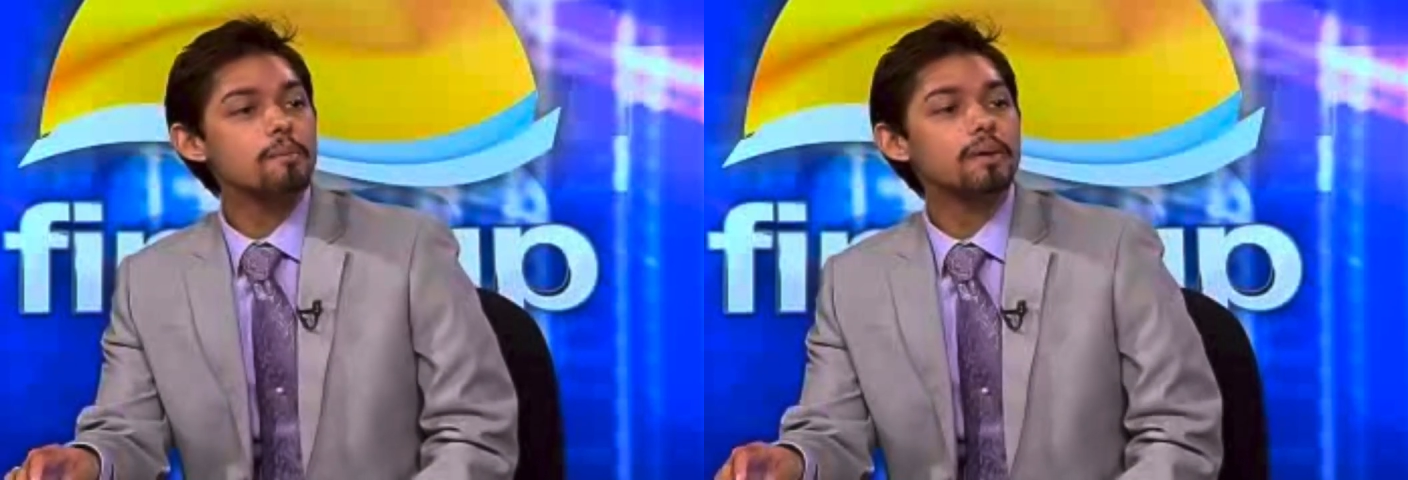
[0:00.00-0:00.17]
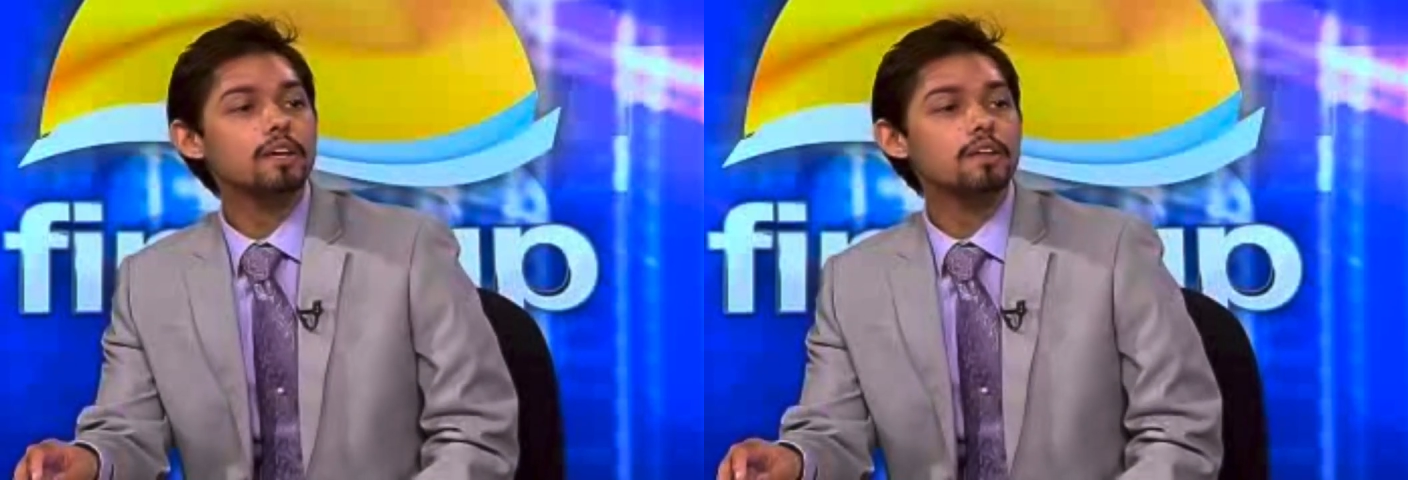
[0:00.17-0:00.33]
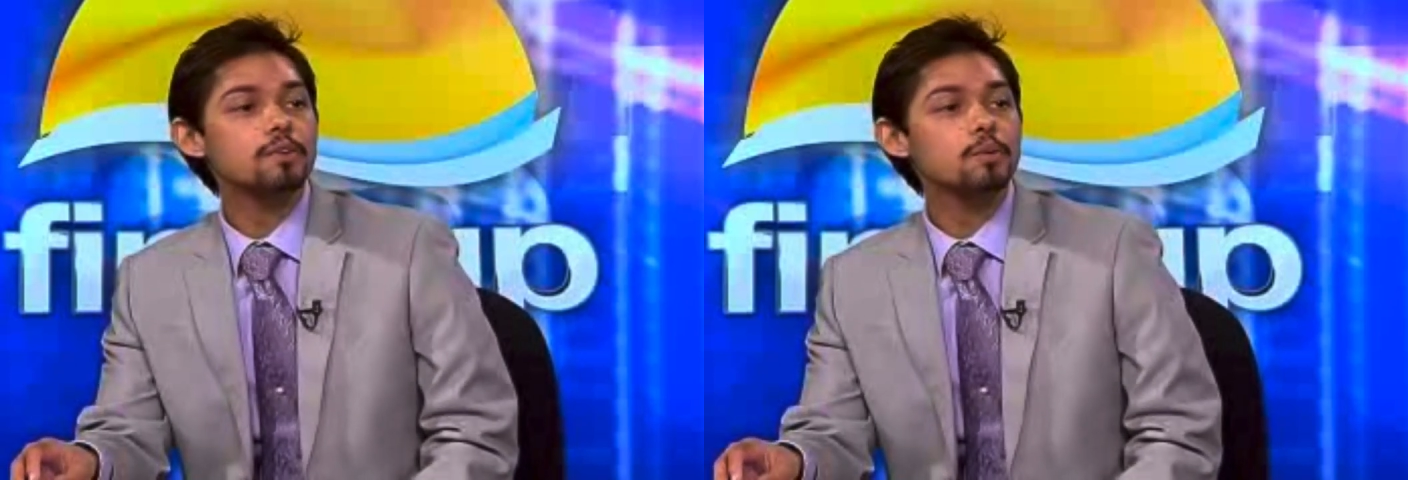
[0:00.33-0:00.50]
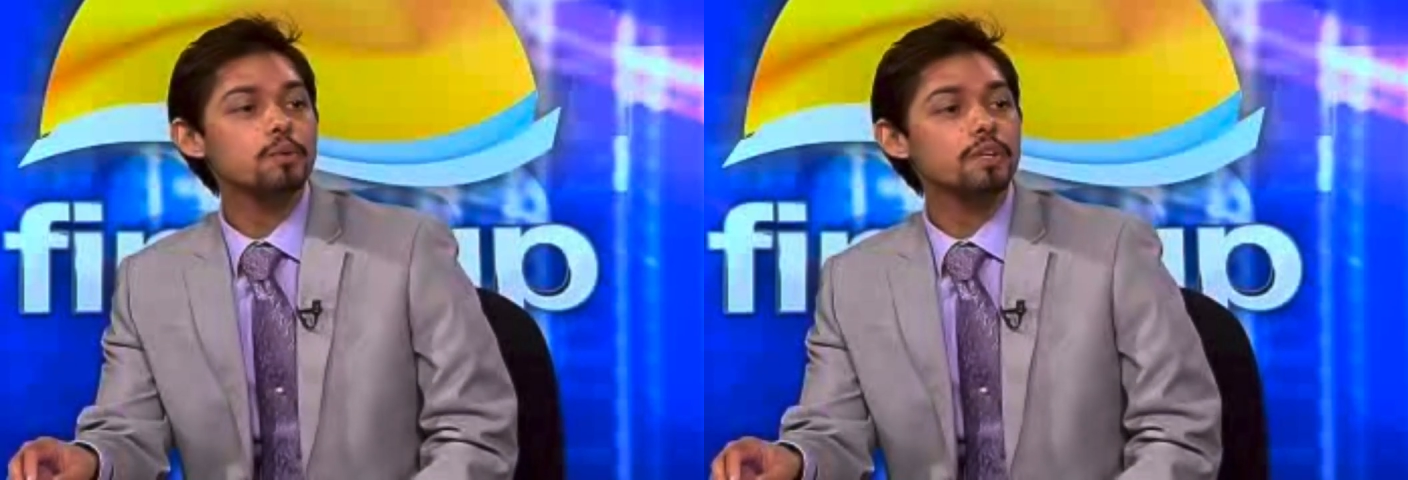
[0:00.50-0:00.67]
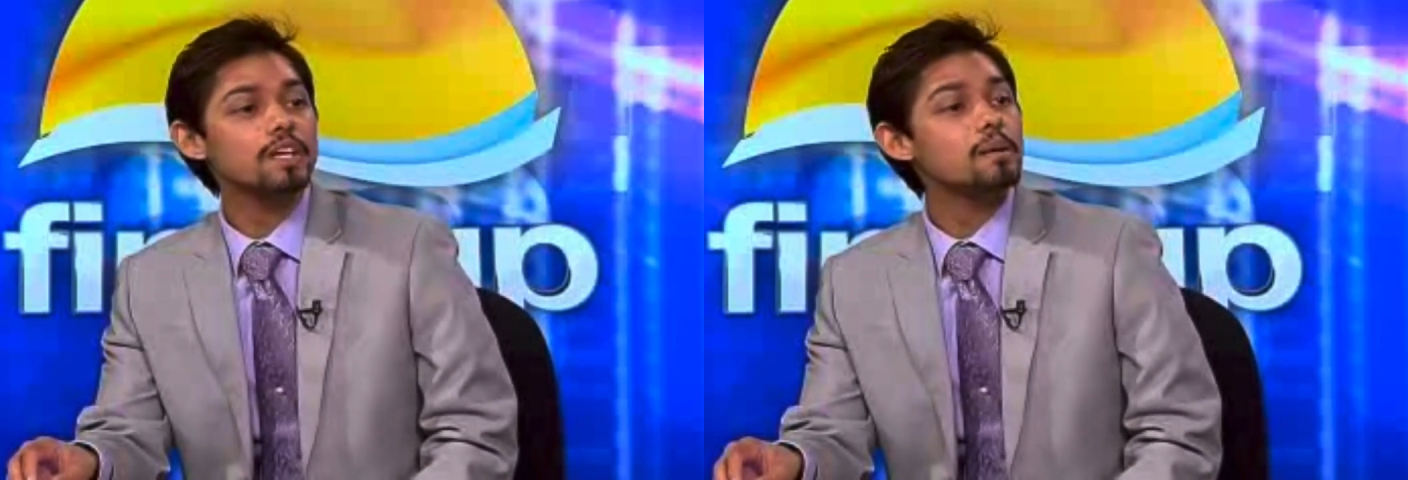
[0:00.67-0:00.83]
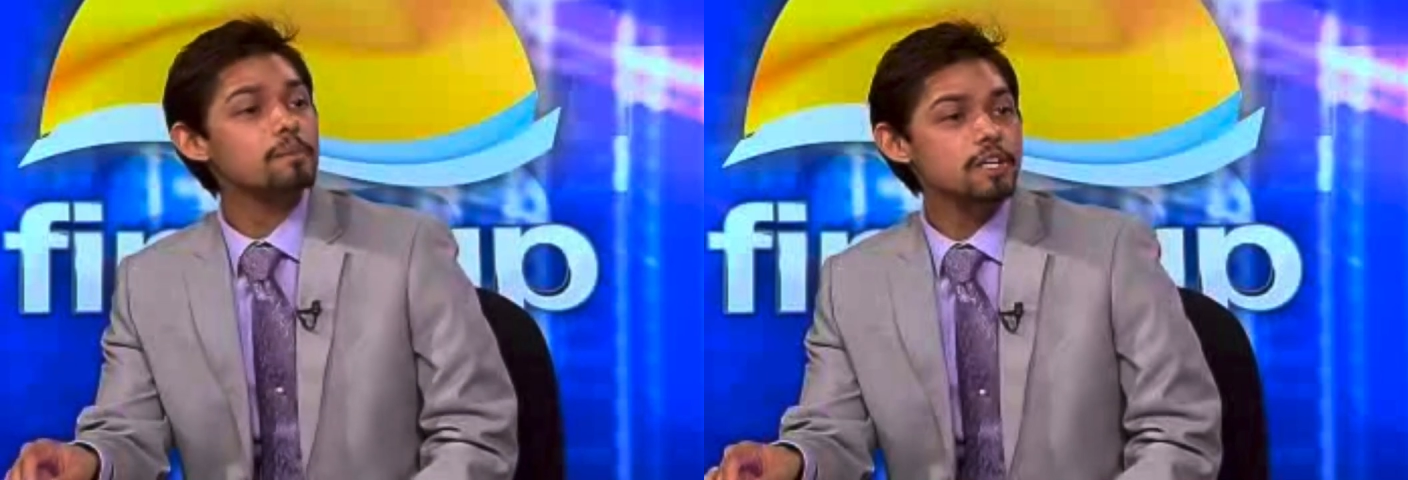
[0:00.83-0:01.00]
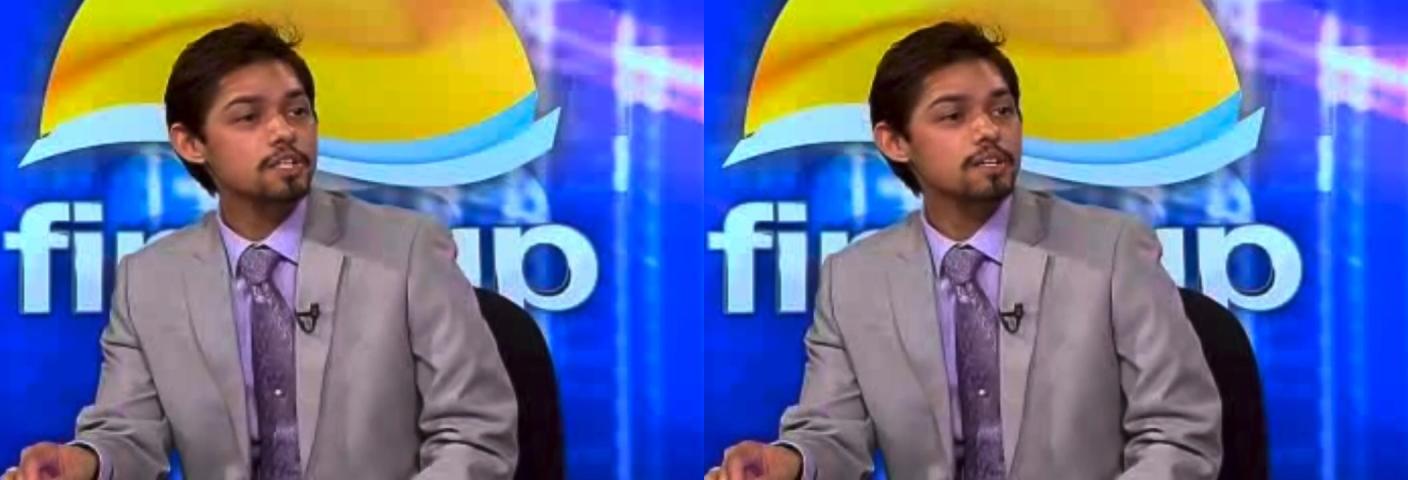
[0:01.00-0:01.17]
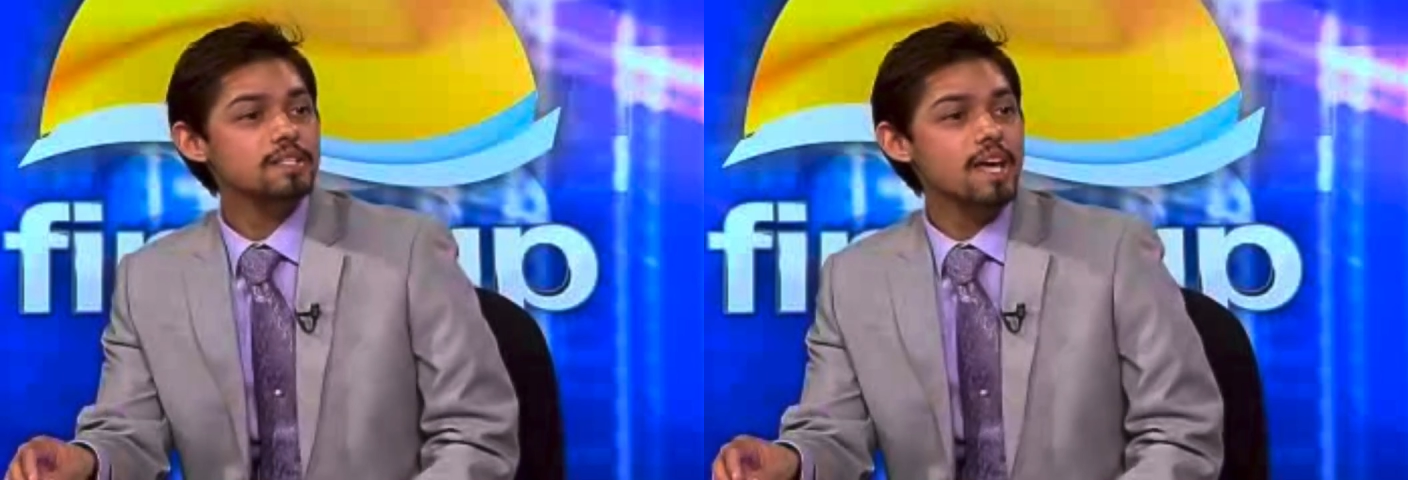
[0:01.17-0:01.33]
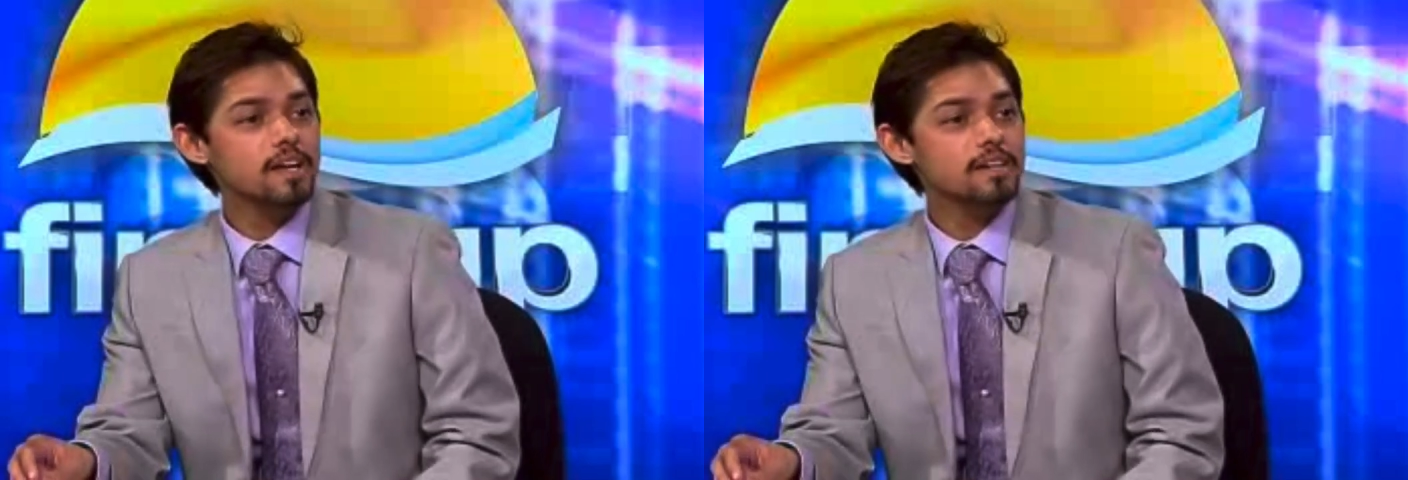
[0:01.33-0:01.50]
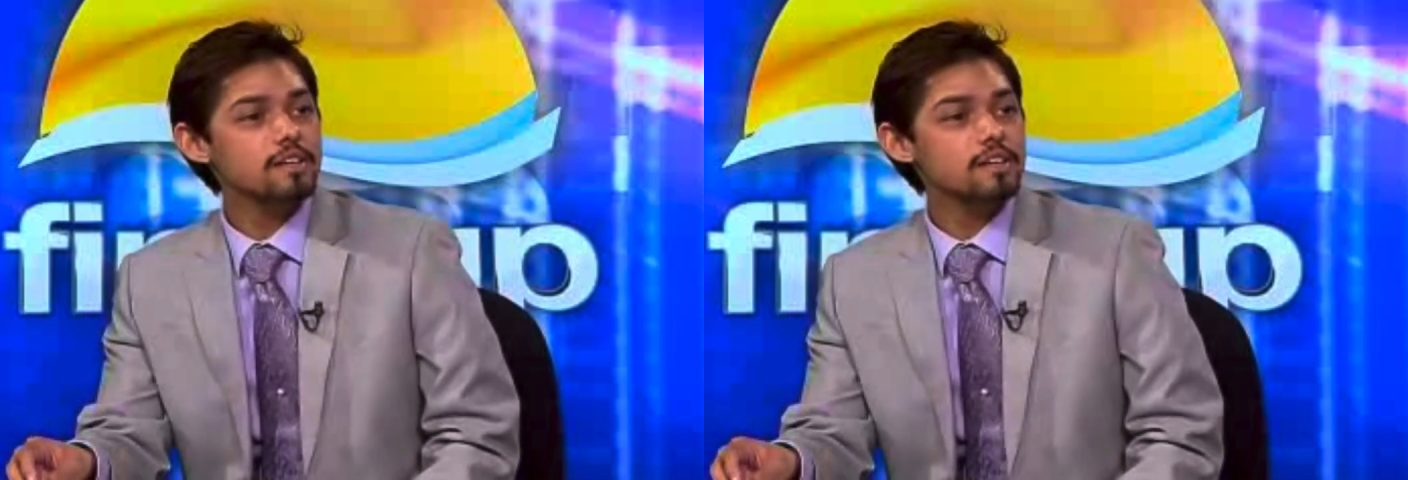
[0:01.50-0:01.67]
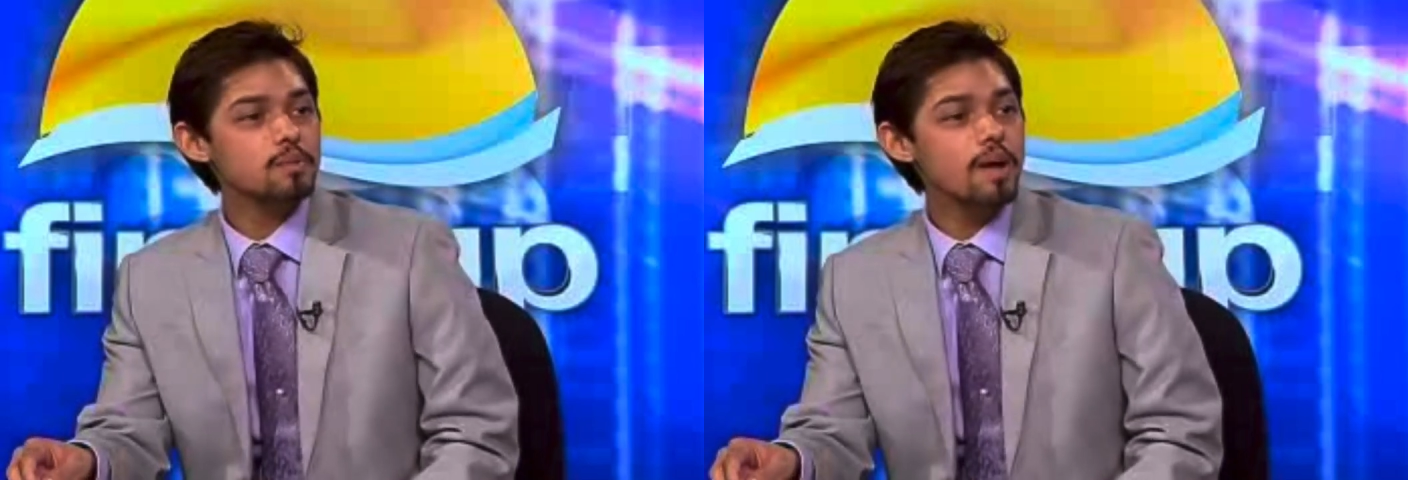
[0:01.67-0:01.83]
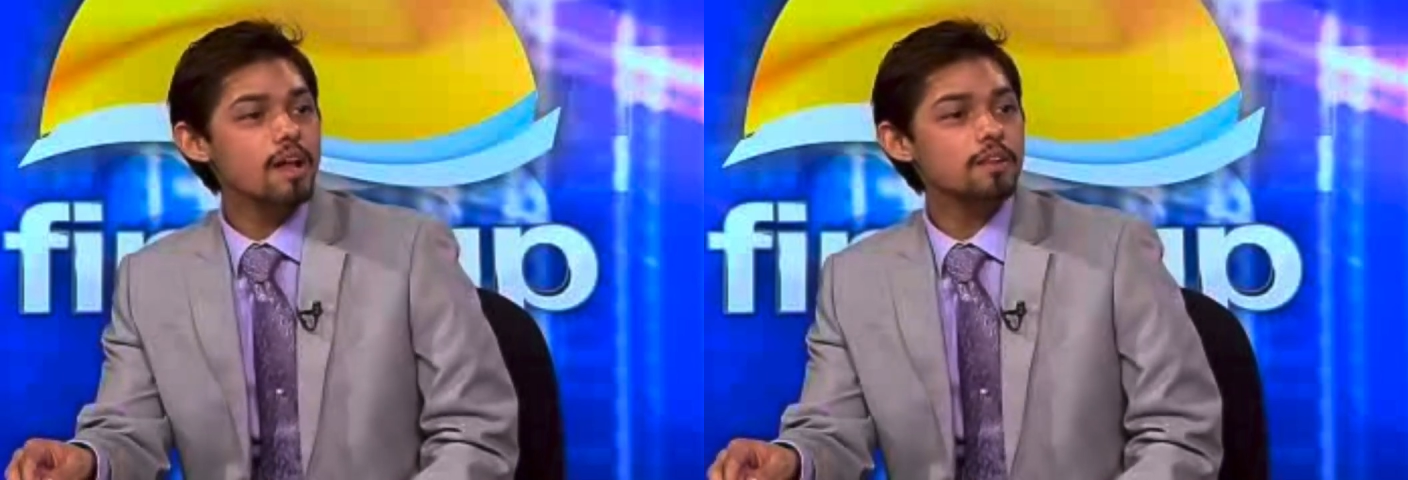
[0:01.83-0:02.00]
coming through the commercial sector
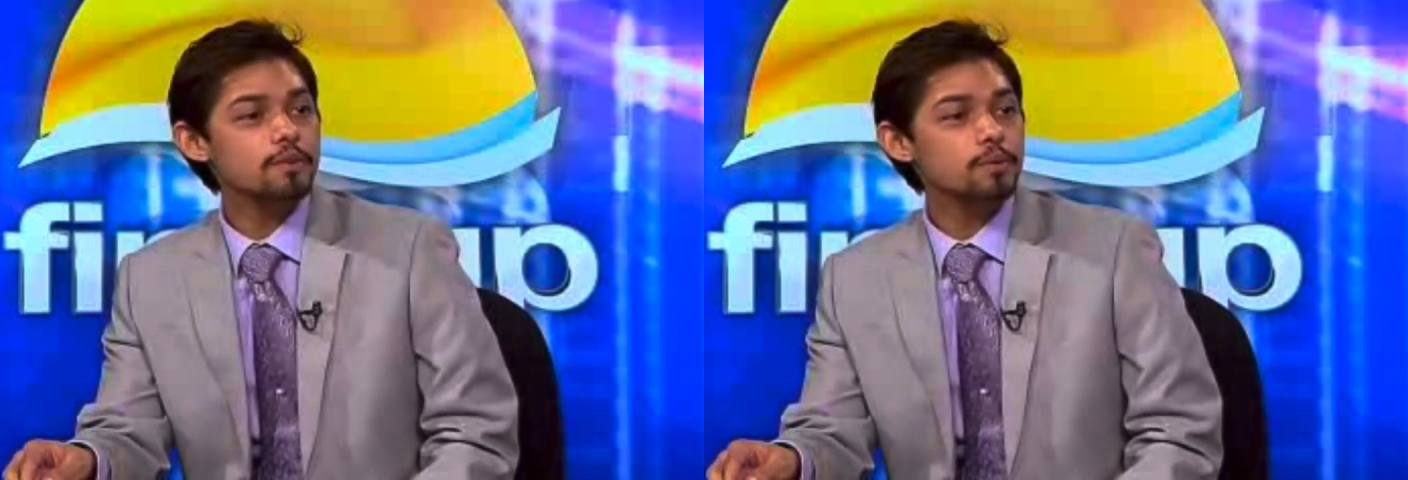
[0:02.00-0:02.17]
as well,